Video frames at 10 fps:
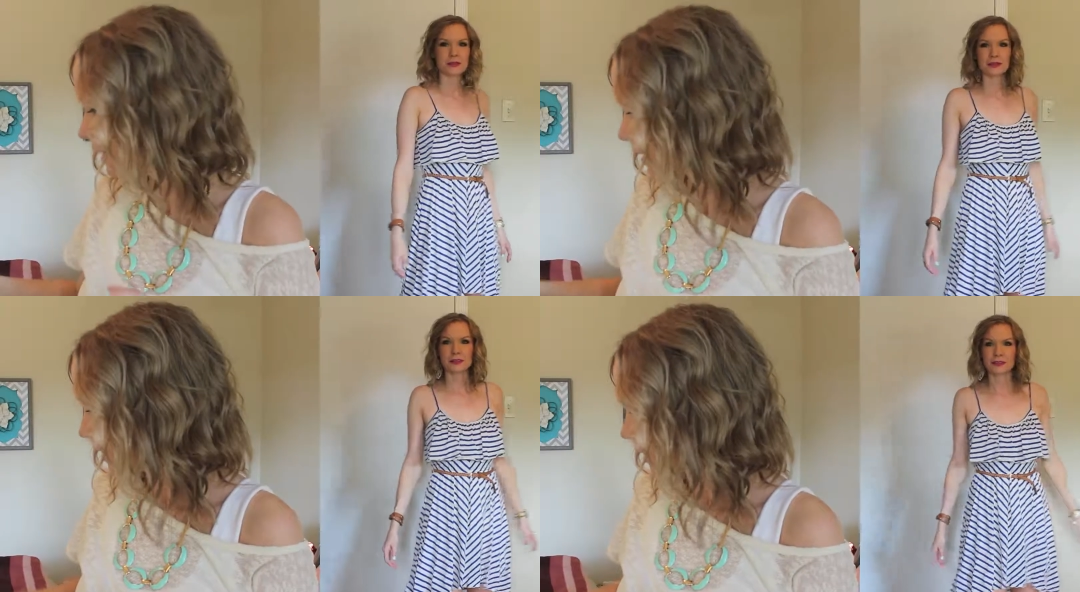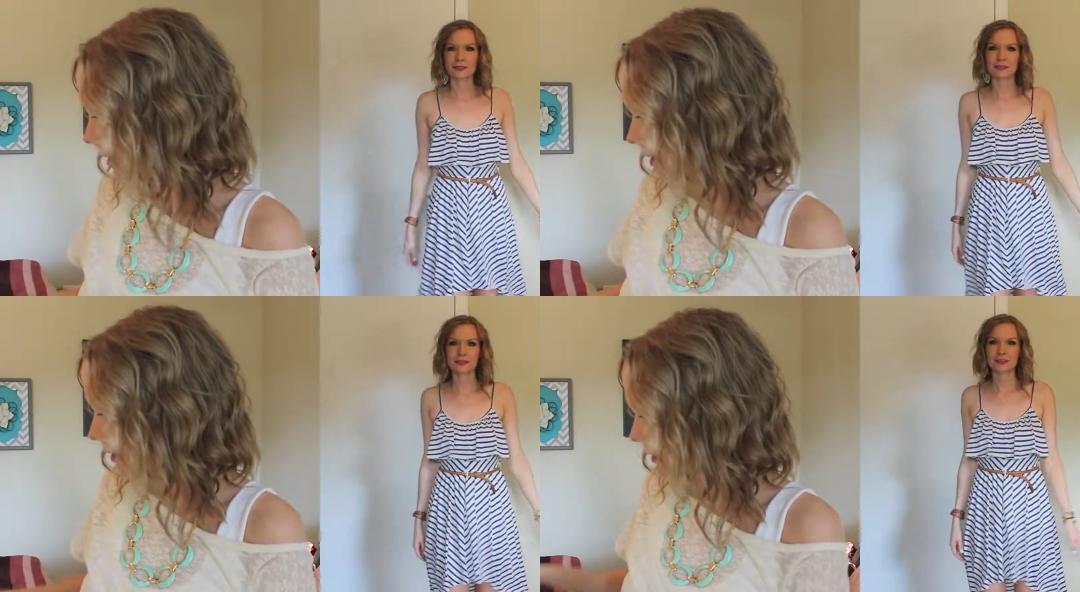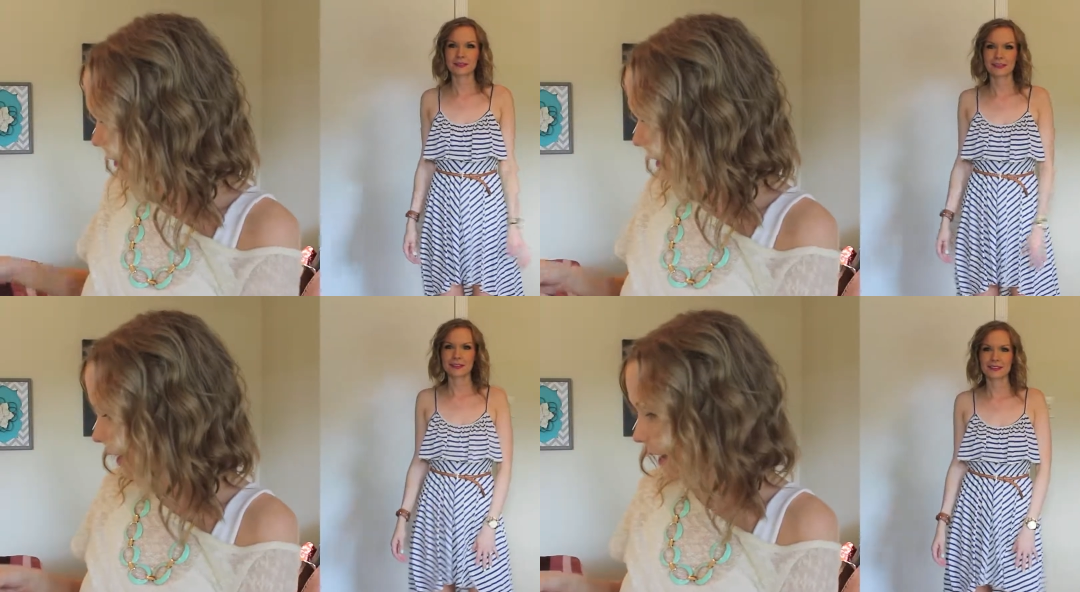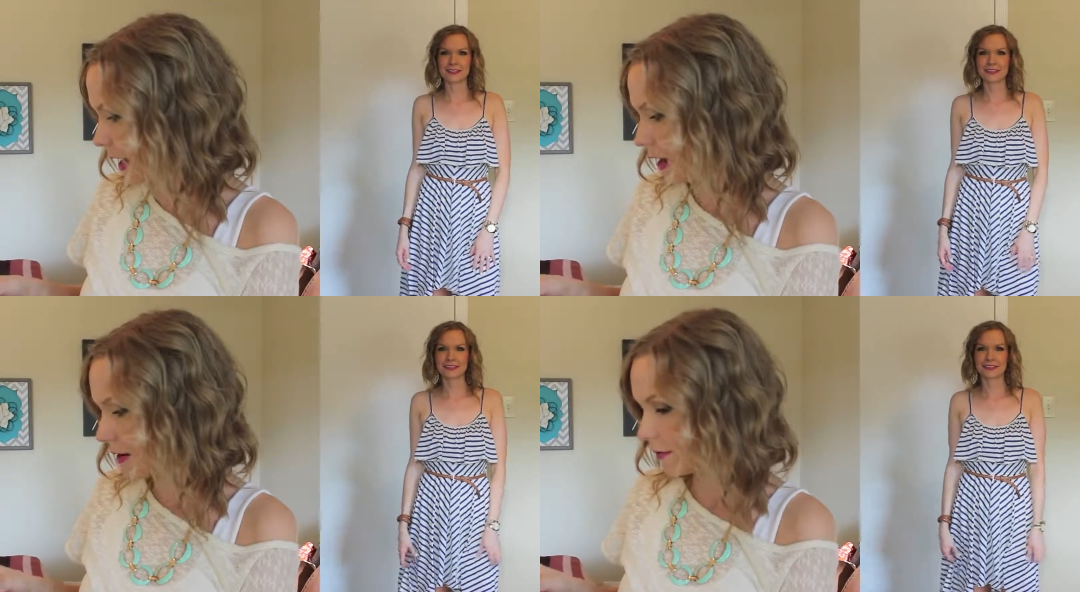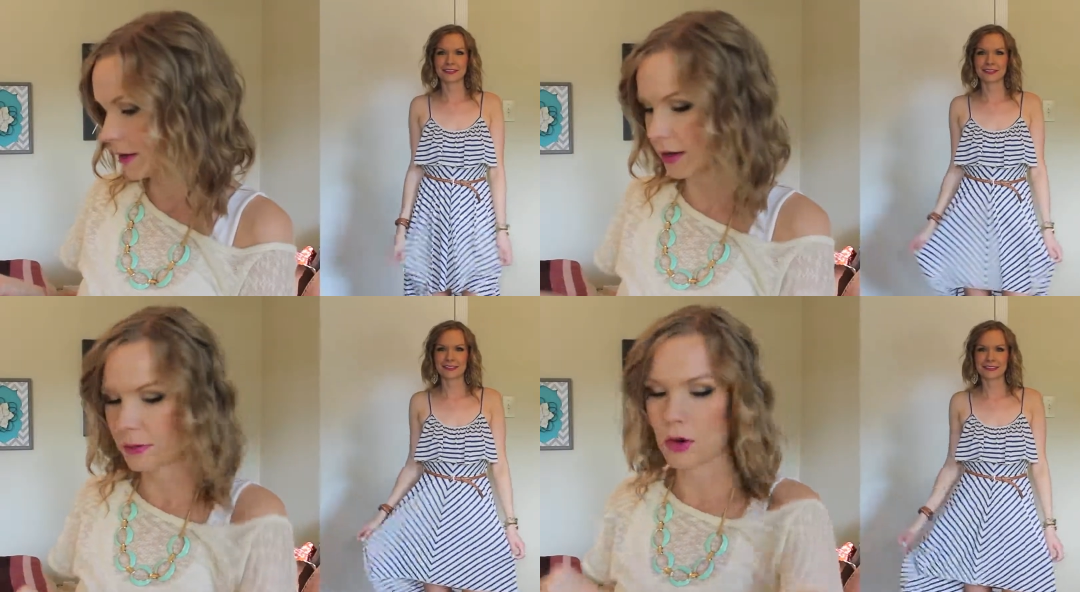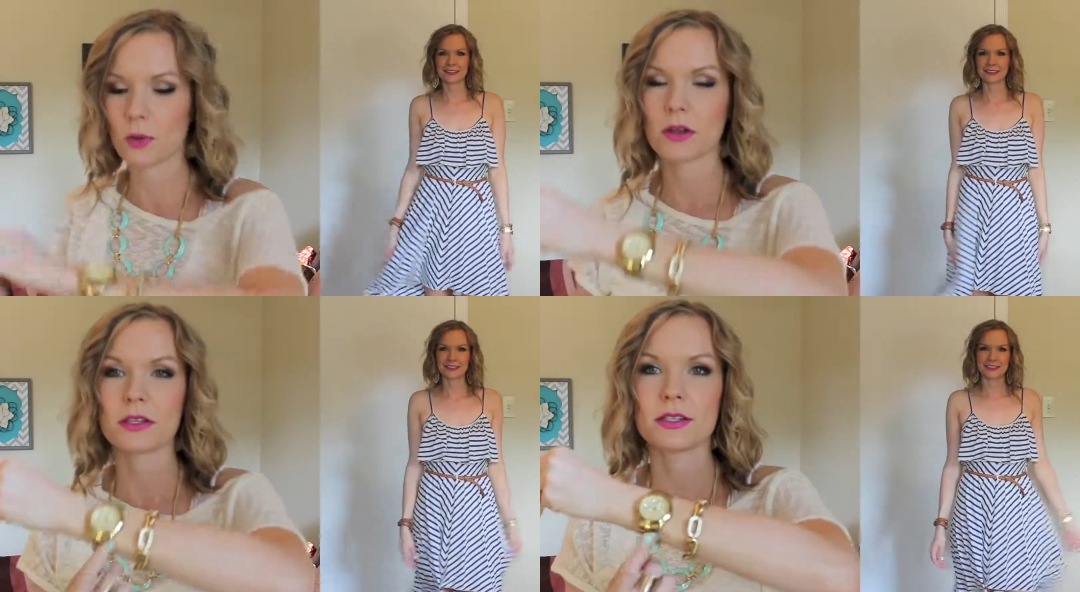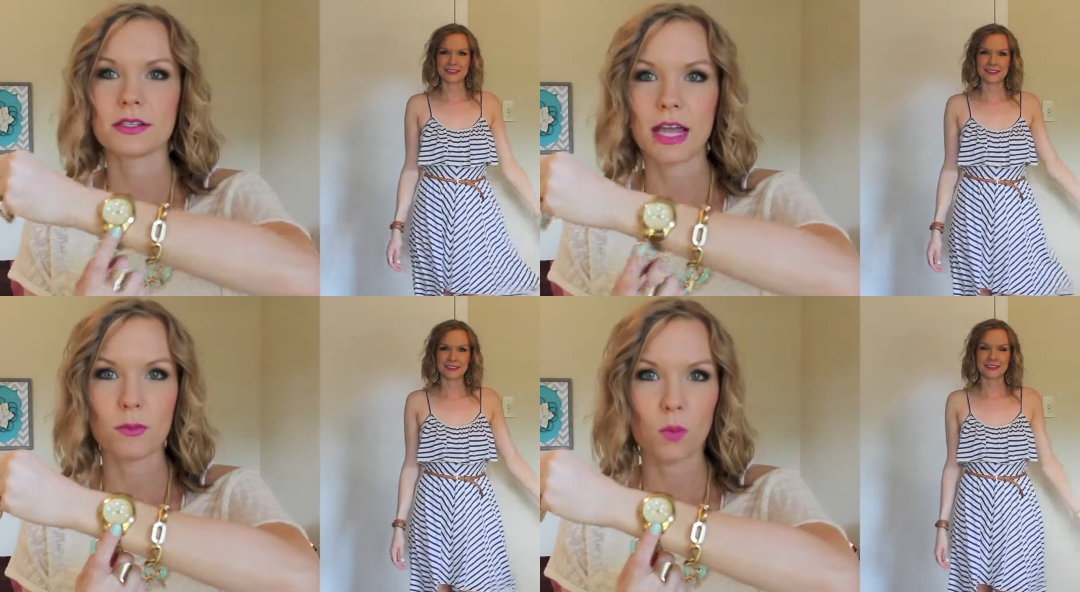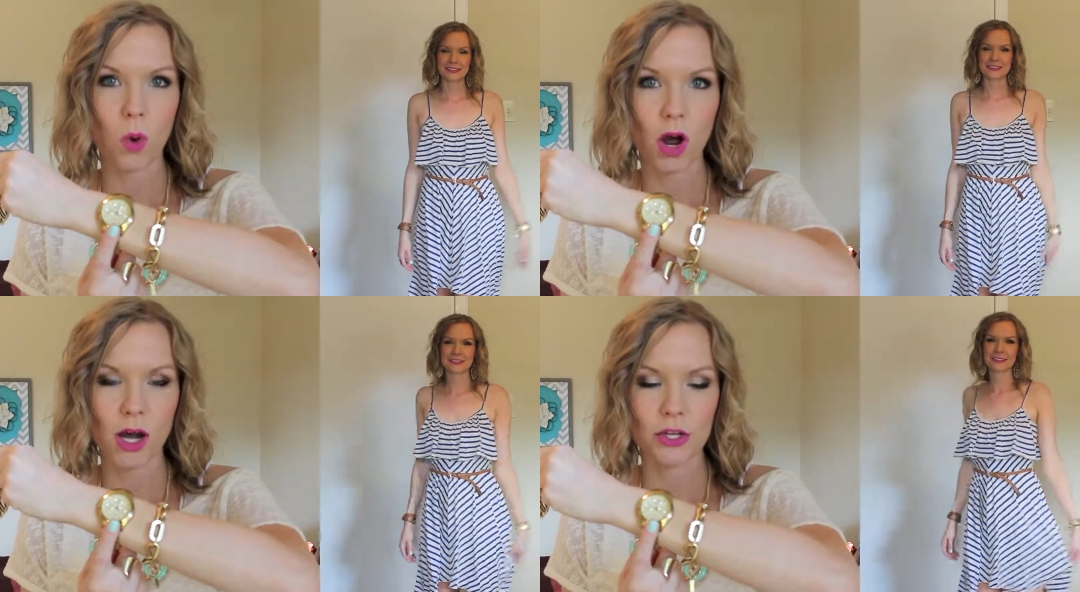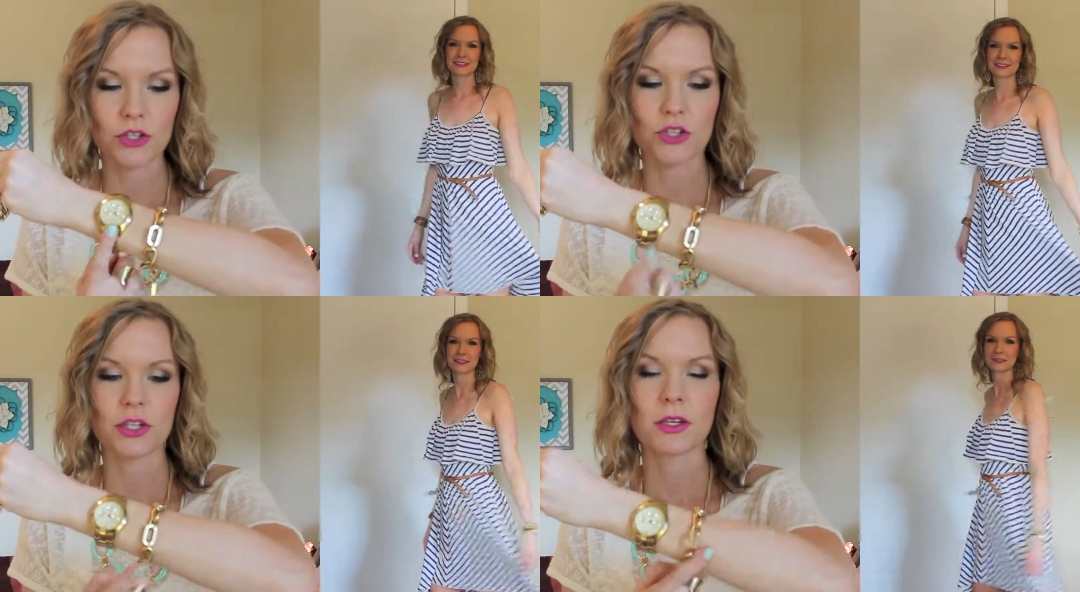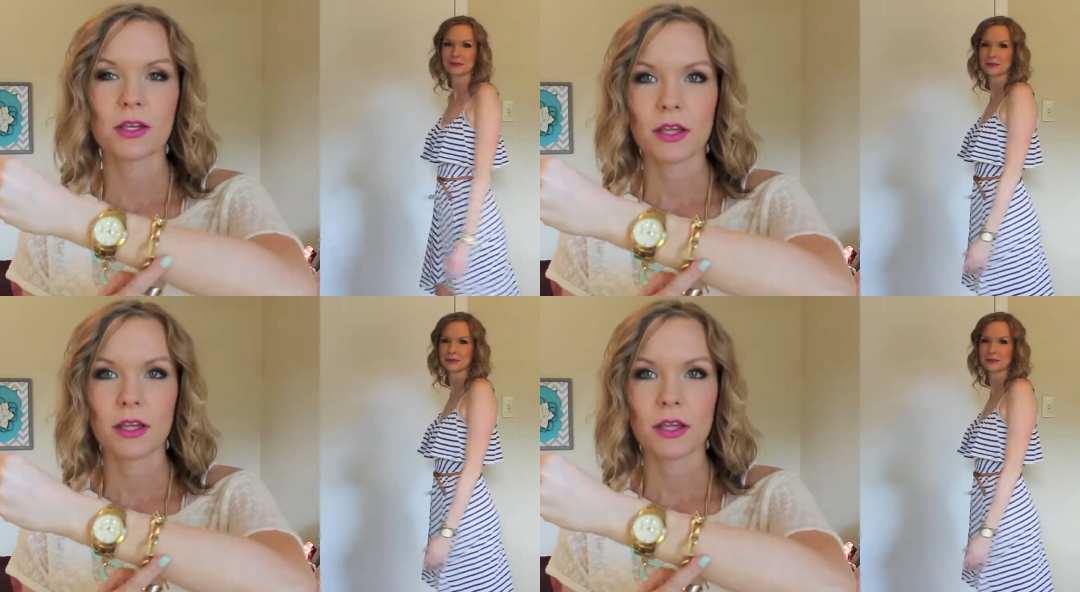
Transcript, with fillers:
Speaker 1: then I have, I'll wear this same watch